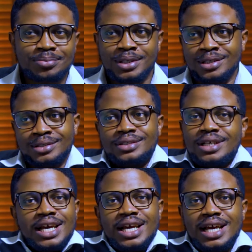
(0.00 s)
because
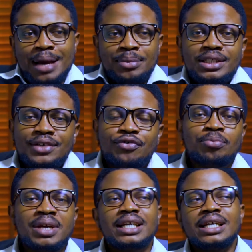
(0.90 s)
I mean, if you
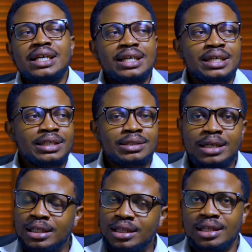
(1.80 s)
make
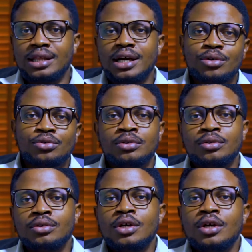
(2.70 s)
a 10,000